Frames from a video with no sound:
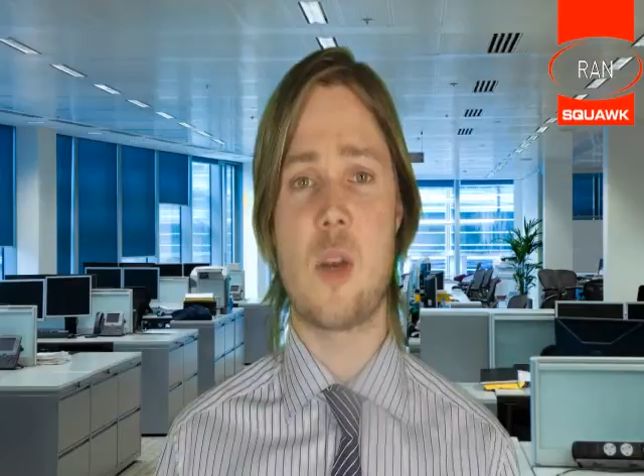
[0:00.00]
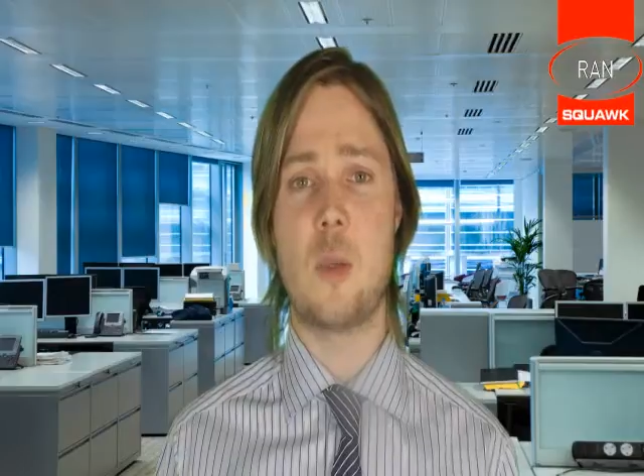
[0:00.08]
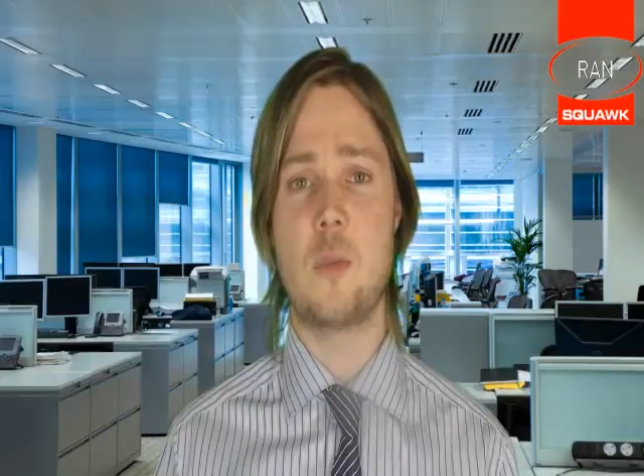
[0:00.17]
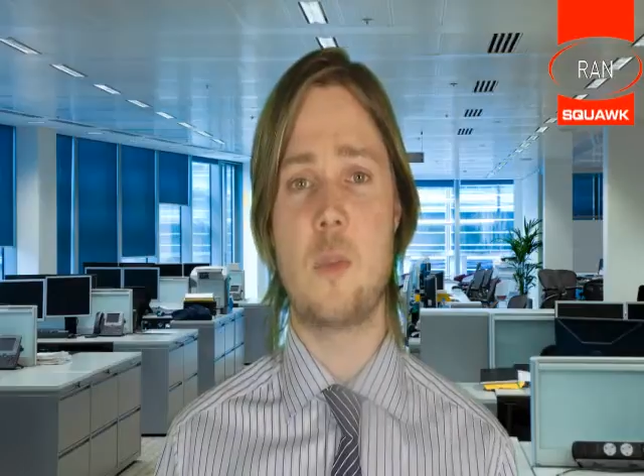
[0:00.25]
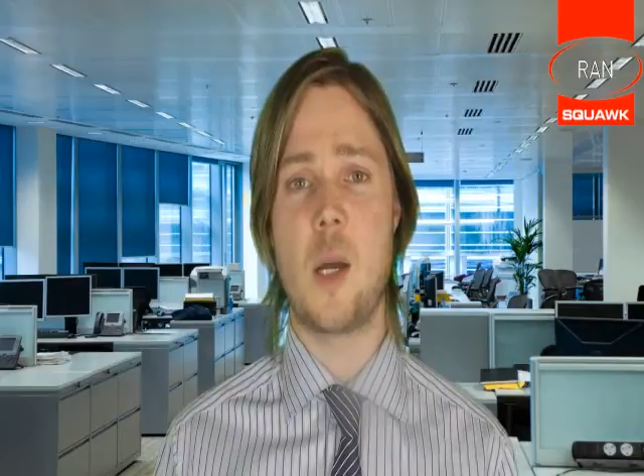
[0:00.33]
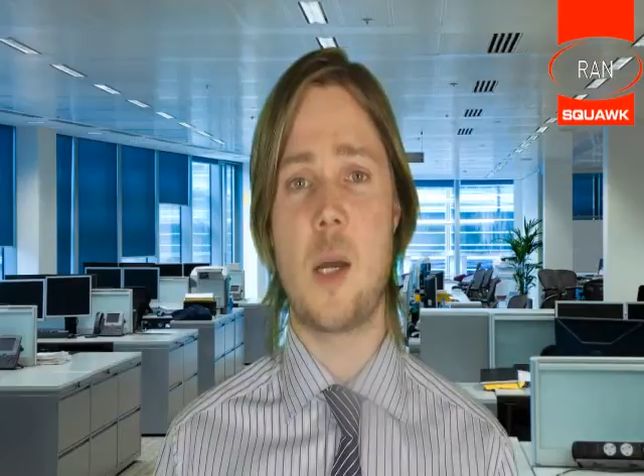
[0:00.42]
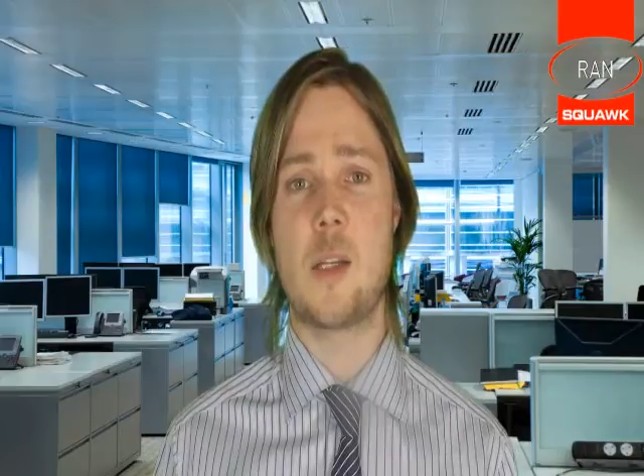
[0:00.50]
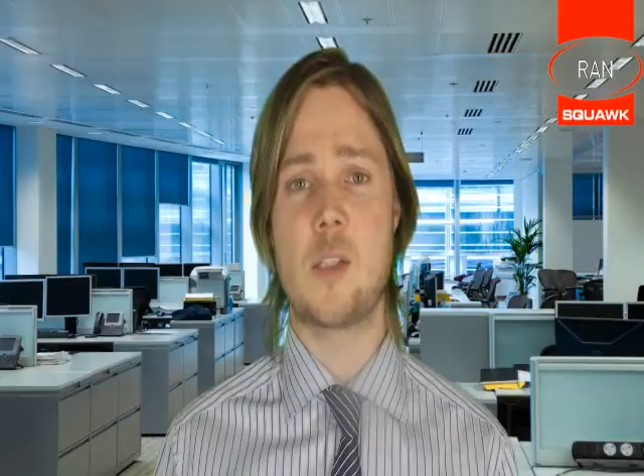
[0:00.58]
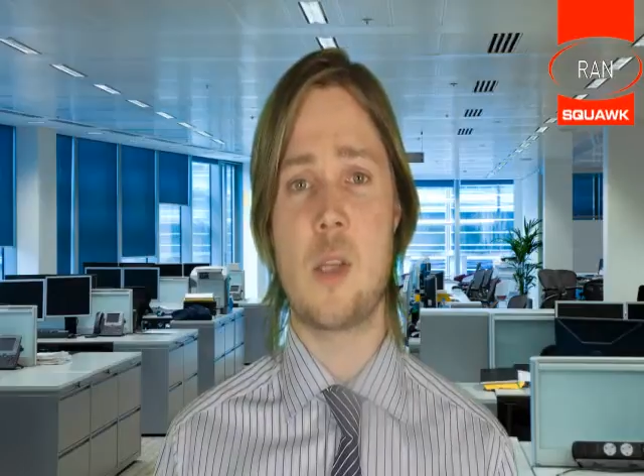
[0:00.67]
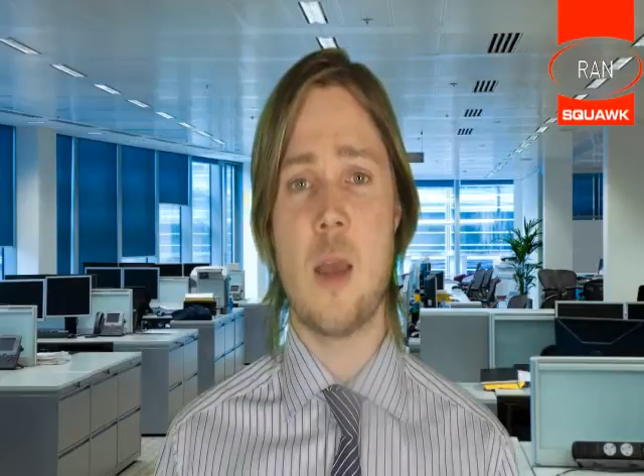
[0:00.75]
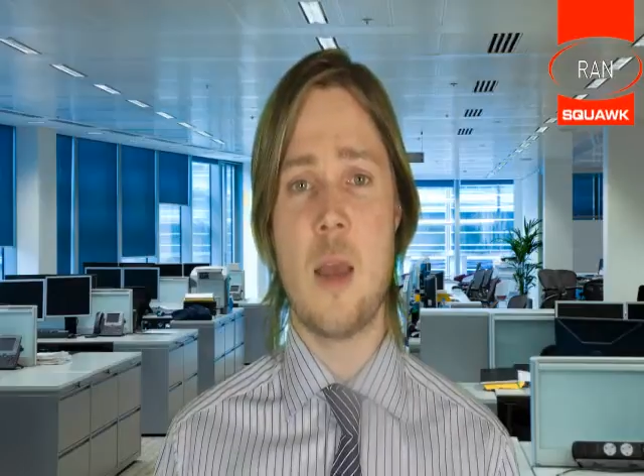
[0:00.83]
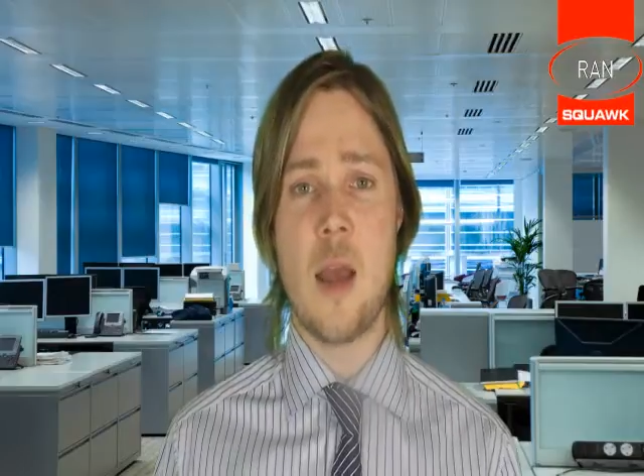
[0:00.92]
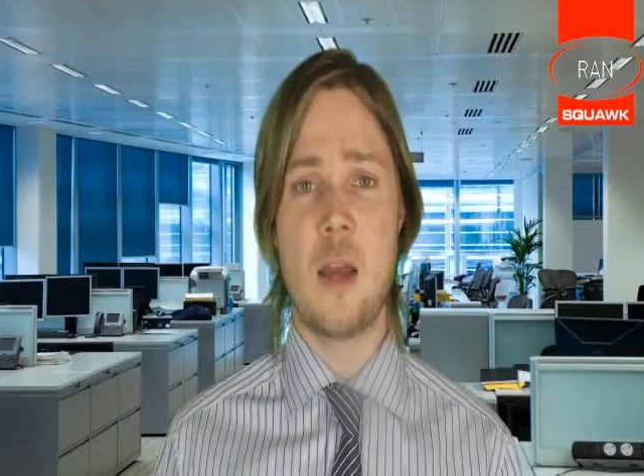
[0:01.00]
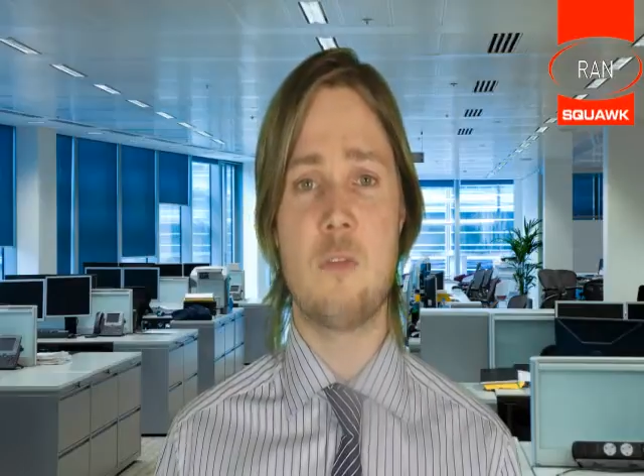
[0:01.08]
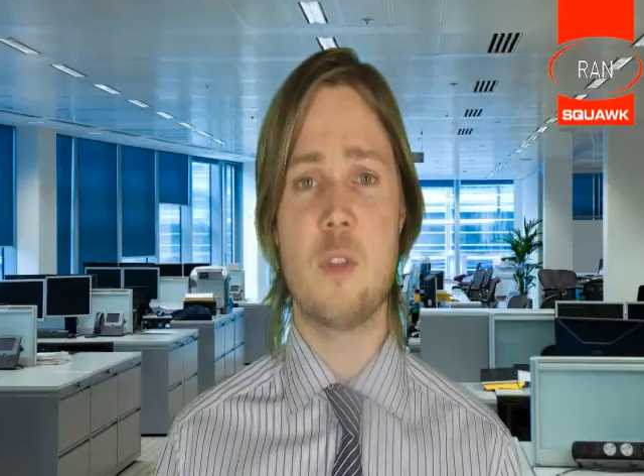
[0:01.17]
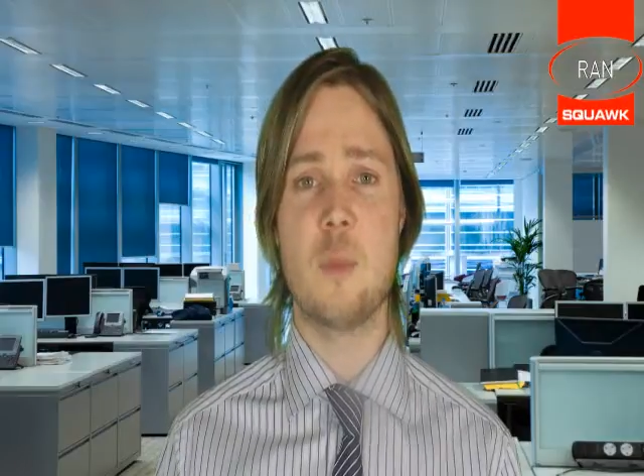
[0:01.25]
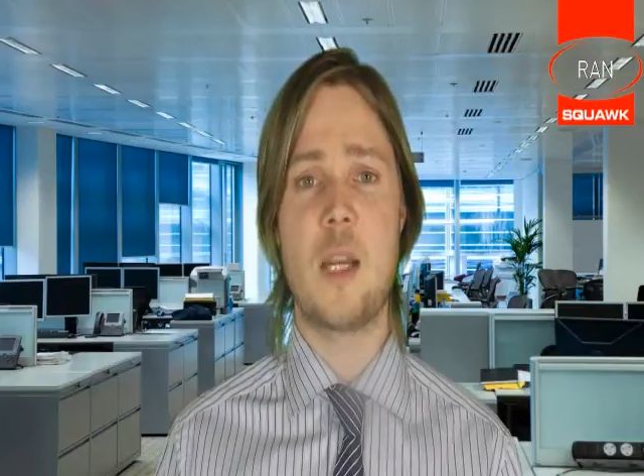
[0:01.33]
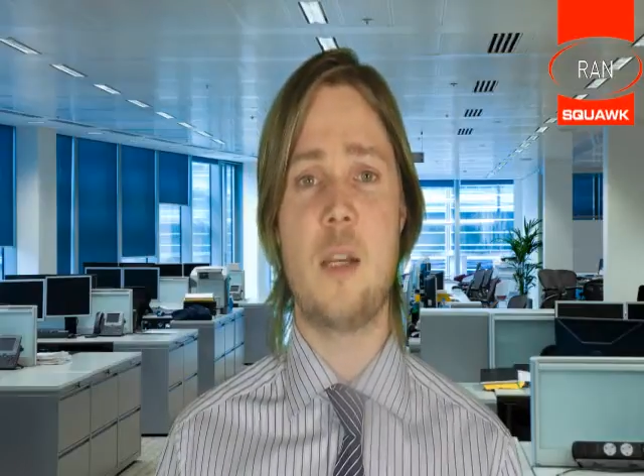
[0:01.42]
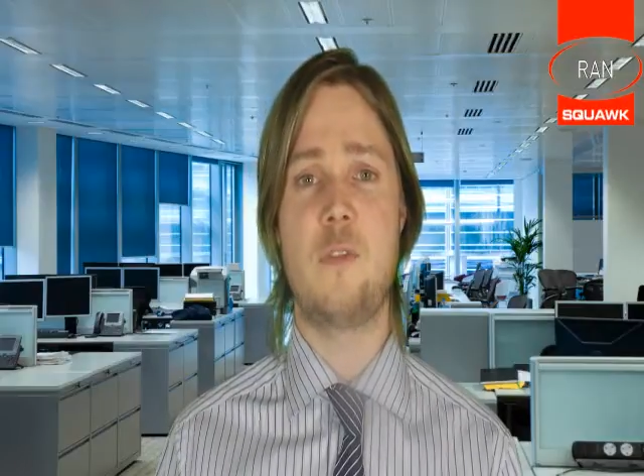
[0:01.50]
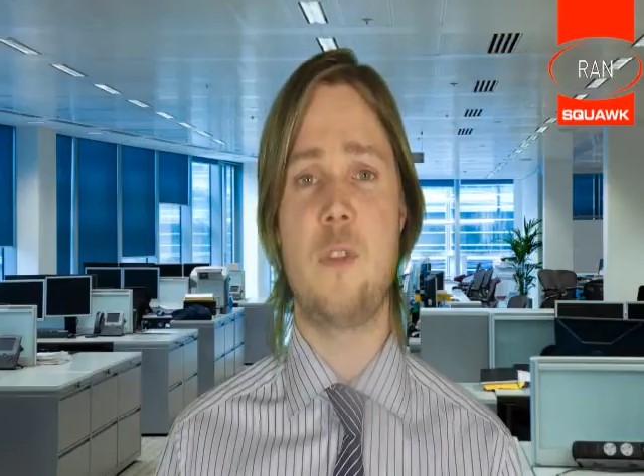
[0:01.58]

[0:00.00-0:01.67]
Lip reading: However, markets have remained